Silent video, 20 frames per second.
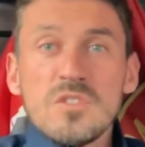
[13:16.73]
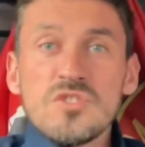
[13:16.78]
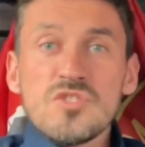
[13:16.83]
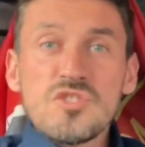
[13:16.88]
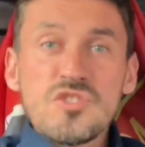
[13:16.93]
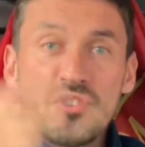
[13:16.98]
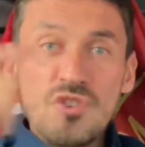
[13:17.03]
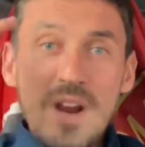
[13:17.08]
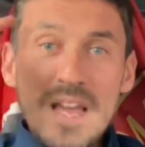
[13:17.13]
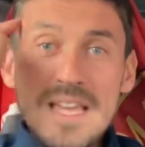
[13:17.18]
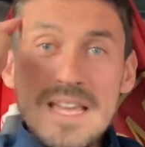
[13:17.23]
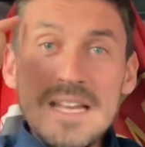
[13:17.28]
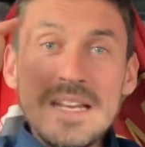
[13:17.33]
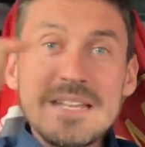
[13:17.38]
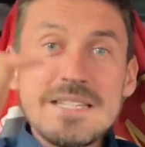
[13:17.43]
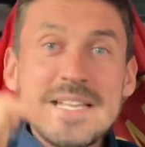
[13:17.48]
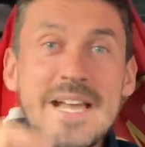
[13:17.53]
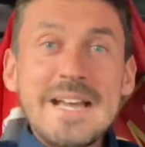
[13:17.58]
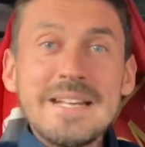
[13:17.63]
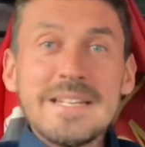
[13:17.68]
Straight in
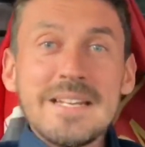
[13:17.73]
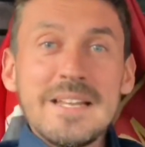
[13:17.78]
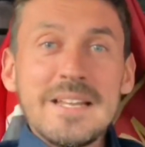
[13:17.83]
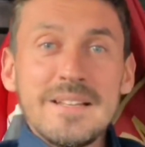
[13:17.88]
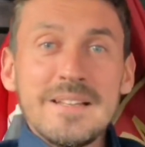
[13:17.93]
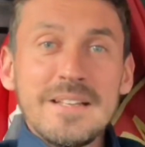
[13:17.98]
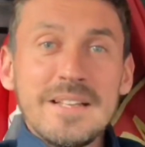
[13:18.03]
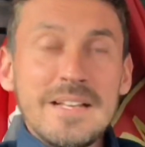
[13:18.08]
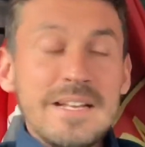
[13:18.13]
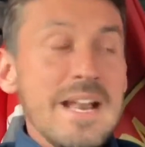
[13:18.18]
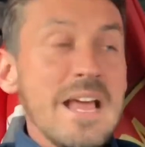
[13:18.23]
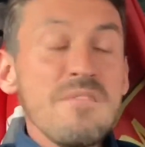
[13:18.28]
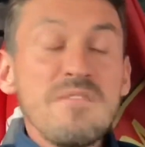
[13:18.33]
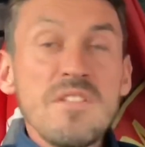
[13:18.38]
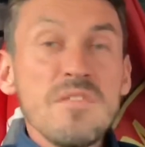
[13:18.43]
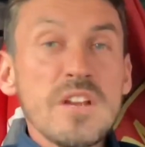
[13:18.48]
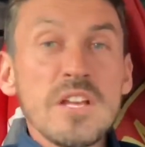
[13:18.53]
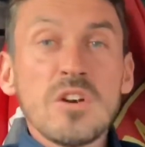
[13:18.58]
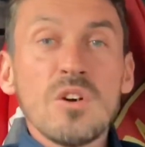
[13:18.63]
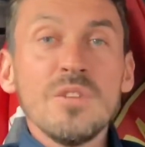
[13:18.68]
his head.
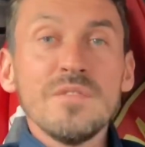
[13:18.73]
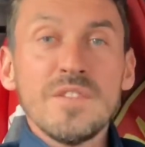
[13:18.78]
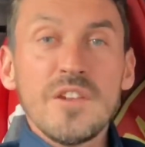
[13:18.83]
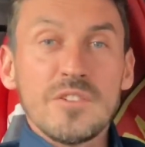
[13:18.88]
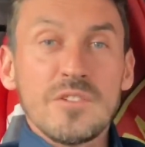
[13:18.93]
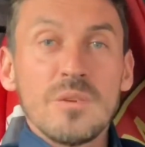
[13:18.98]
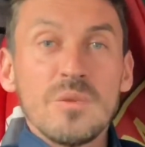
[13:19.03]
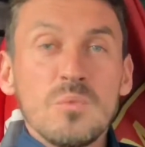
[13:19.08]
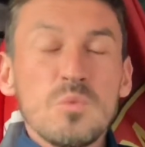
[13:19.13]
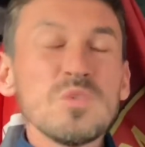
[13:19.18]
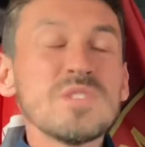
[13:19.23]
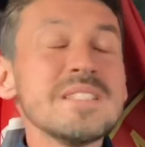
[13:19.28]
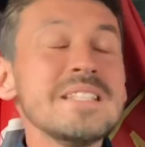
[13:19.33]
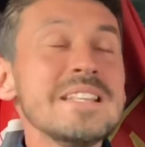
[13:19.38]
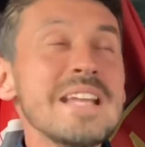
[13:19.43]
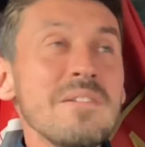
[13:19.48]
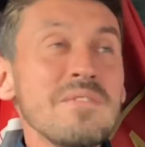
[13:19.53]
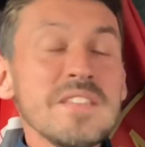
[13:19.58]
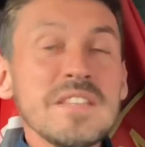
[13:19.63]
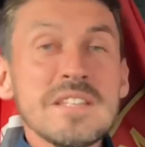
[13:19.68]
Never recovered. Was
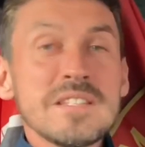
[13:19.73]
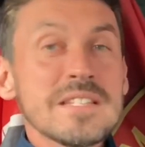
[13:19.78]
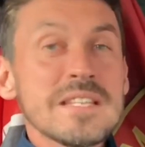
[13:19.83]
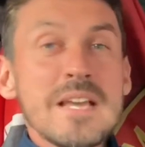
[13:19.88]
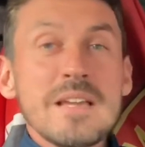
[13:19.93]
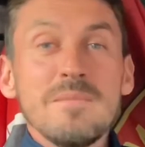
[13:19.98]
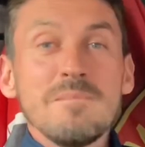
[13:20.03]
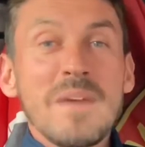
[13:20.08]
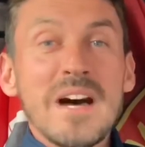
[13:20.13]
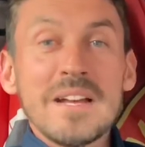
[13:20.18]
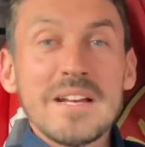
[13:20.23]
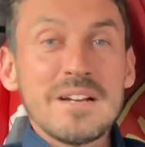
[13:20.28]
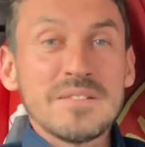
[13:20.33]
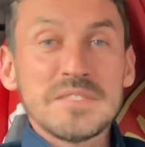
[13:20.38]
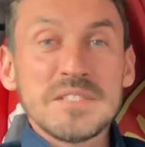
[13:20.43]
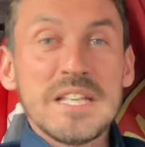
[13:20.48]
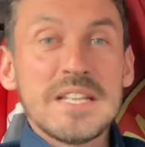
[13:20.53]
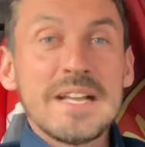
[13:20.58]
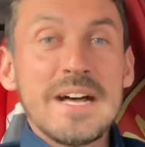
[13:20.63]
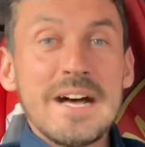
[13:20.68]
never the same man
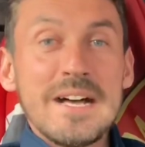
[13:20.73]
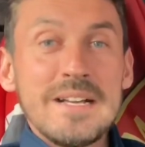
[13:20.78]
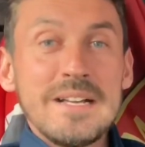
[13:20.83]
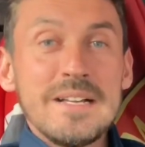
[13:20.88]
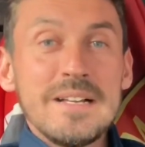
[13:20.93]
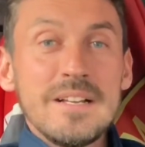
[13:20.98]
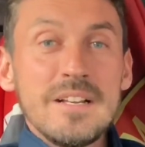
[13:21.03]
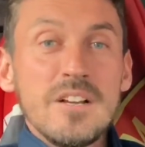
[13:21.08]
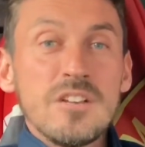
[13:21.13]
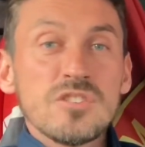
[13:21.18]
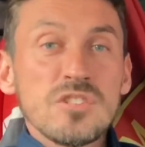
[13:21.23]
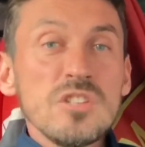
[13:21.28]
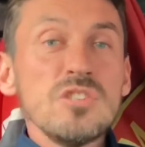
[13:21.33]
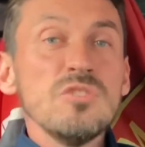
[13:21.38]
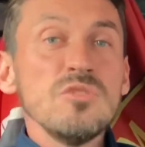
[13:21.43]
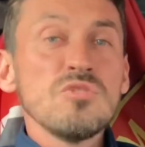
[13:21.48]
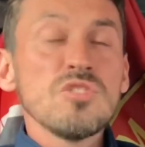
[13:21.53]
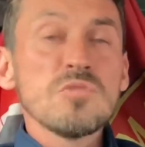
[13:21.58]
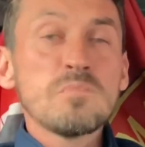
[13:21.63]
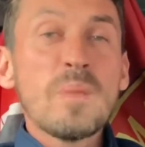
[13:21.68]
after that. So
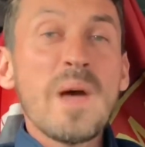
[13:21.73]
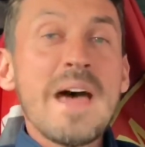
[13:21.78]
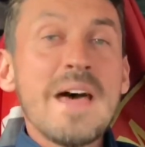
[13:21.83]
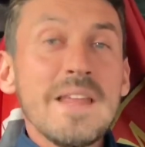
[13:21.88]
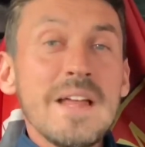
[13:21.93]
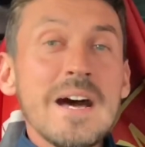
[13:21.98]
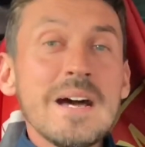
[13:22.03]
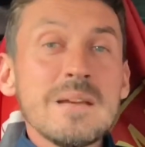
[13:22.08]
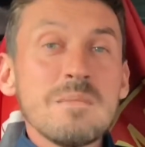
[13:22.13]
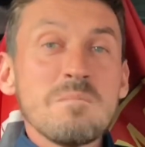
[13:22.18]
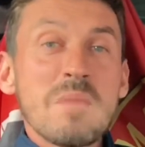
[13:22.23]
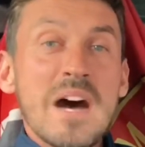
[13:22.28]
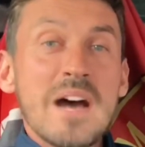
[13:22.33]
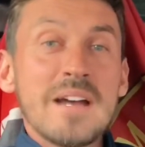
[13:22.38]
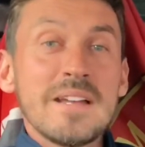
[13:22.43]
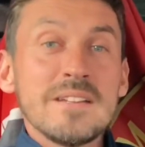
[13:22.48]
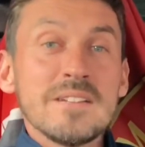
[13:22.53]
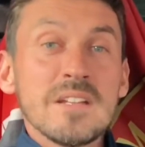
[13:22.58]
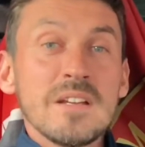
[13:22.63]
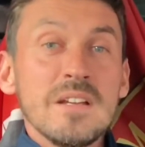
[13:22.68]
you just bear that in
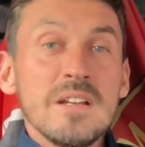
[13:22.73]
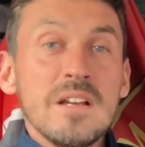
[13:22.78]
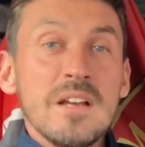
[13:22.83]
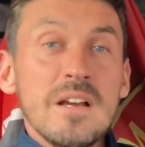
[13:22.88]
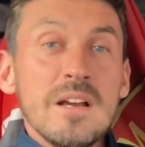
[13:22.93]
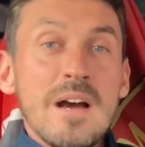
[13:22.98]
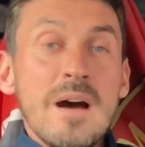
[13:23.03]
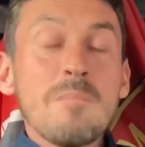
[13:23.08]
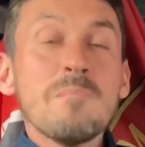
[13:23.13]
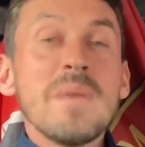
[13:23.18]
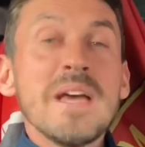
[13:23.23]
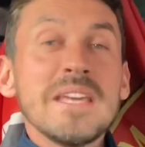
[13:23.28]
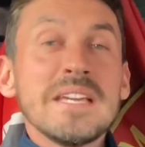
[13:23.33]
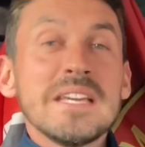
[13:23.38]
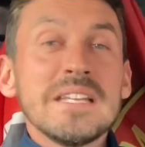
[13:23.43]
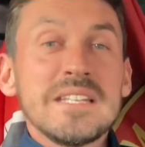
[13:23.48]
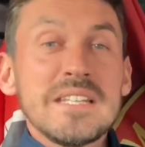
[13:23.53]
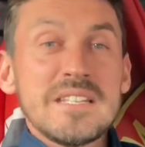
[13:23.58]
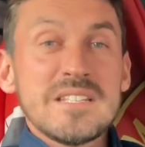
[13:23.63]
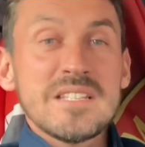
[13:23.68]
mind and
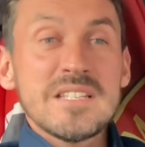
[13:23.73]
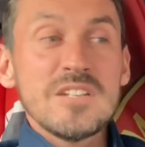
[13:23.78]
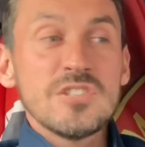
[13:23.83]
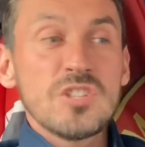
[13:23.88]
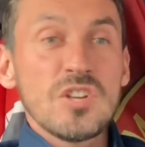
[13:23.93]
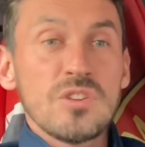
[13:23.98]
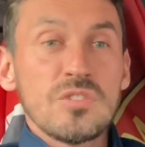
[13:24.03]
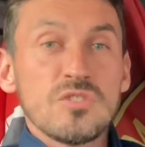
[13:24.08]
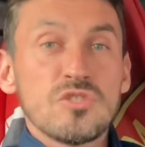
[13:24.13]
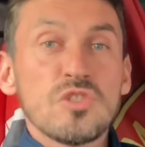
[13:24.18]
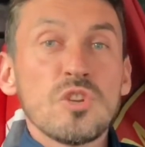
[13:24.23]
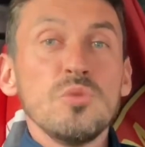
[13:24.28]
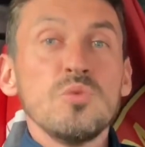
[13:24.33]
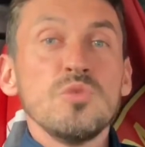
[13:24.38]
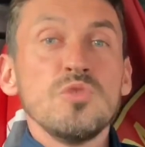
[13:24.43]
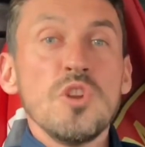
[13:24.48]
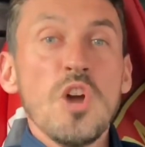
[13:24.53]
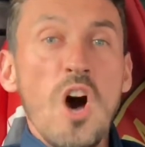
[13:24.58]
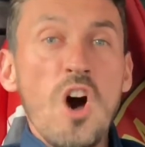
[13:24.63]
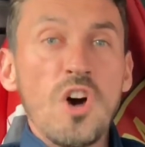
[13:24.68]
make a decision.
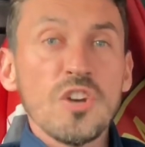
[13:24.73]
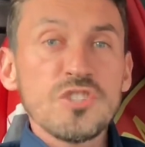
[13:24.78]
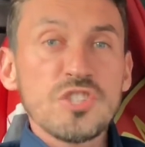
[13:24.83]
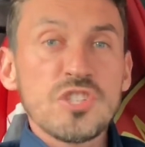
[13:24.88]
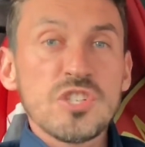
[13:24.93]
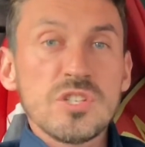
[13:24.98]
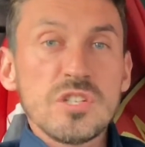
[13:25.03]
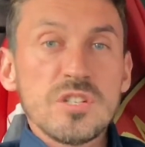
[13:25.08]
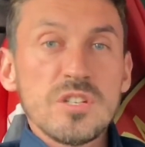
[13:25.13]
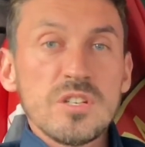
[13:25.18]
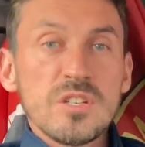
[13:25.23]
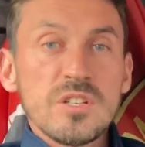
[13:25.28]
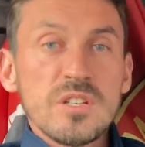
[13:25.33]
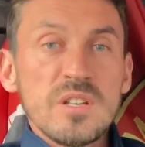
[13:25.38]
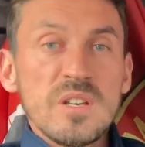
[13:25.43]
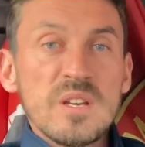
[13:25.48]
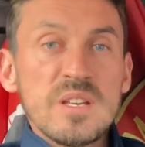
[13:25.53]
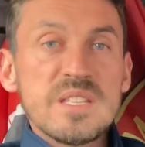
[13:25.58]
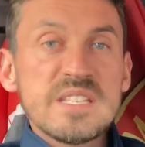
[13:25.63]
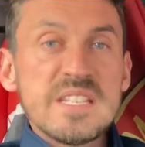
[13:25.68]
Do not
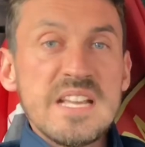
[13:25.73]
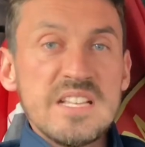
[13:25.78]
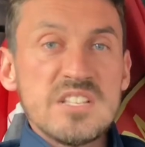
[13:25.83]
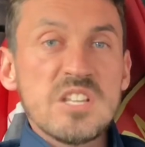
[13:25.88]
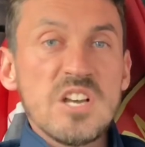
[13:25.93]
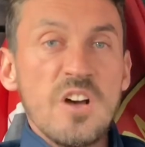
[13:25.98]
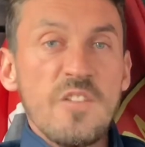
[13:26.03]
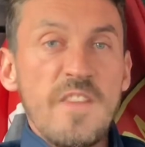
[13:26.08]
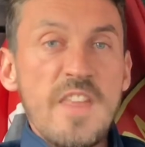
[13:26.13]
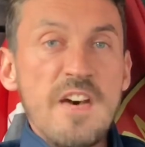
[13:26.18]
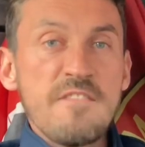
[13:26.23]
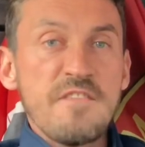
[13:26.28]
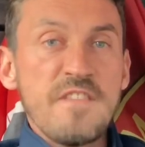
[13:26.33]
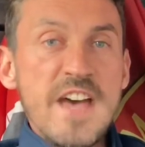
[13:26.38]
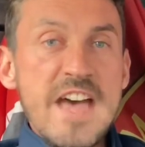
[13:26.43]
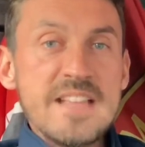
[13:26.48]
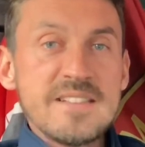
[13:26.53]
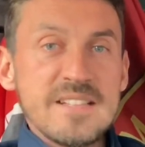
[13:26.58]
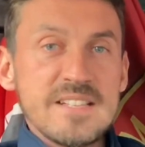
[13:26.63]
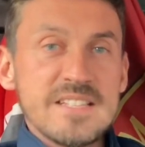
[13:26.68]
sit on the
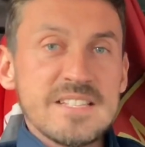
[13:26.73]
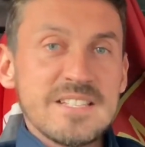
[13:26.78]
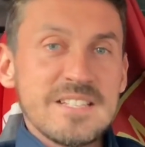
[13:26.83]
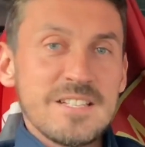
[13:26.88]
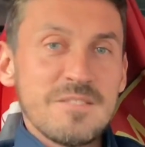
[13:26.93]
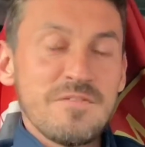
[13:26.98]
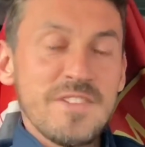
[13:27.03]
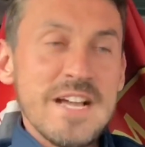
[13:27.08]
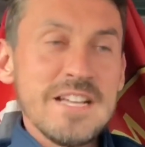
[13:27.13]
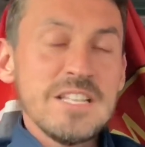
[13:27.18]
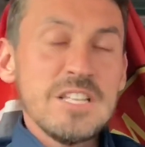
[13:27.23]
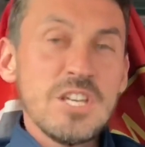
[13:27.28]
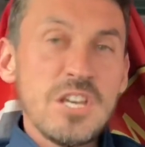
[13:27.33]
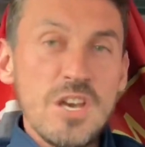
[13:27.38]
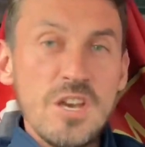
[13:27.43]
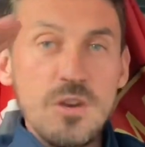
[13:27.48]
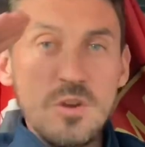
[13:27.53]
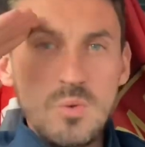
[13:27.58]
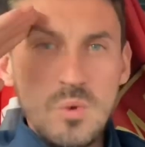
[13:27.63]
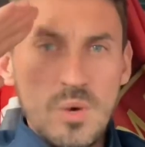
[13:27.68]
fence. Thank
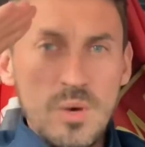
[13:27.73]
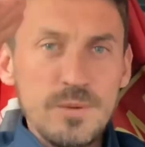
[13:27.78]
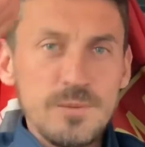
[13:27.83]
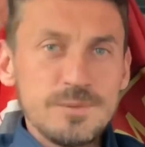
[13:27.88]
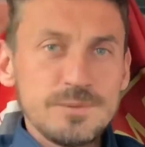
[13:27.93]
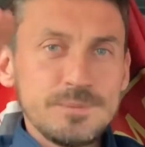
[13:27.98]
you.